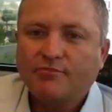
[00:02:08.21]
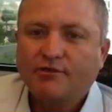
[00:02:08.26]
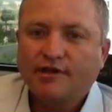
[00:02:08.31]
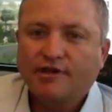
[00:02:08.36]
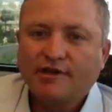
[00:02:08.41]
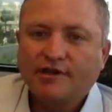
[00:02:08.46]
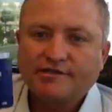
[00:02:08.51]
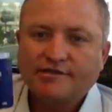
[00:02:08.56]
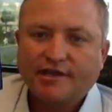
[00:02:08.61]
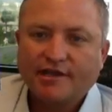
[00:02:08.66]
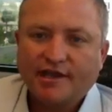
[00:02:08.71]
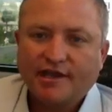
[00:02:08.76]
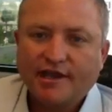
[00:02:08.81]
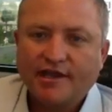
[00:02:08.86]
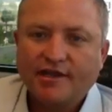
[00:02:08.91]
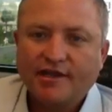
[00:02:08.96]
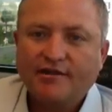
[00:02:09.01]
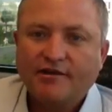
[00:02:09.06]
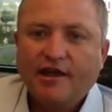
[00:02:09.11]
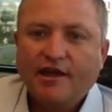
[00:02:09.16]
But
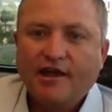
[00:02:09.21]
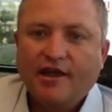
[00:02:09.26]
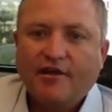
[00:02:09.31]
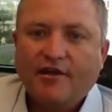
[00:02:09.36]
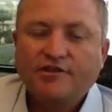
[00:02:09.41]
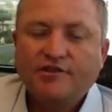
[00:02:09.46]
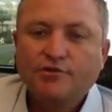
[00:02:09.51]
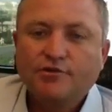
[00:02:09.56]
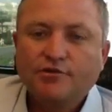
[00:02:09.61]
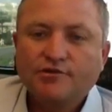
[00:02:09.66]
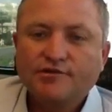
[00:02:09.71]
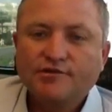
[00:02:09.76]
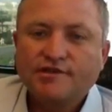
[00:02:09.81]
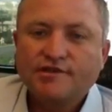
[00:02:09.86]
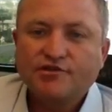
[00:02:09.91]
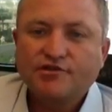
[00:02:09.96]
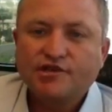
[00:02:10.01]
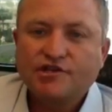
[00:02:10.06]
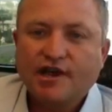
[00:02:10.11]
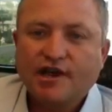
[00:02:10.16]
again, the dual
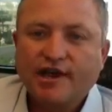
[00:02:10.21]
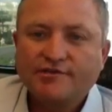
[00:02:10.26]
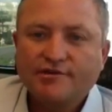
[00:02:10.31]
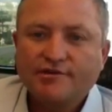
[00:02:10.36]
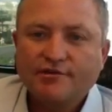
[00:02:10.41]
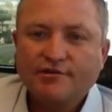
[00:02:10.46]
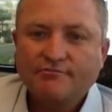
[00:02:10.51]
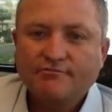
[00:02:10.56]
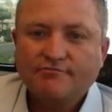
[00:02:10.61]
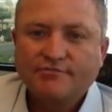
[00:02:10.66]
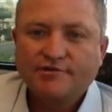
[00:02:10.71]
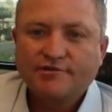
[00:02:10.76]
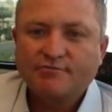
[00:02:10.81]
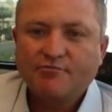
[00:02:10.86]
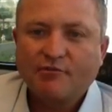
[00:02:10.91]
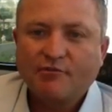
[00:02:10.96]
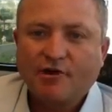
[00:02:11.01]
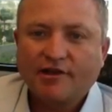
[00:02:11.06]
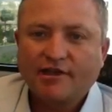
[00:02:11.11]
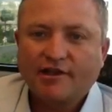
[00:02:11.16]
synergizer,
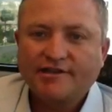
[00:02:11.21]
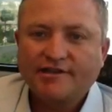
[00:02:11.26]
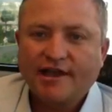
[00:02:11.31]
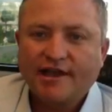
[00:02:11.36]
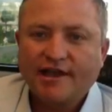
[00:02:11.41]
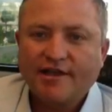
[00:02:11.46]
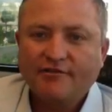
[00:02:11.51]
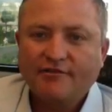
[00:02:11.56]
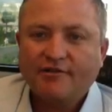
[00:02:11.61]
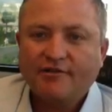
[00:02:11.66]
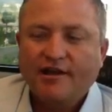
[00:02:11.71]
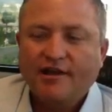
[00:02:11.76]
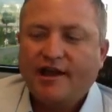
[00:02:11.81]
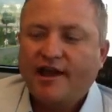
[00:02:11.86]
just mark it down,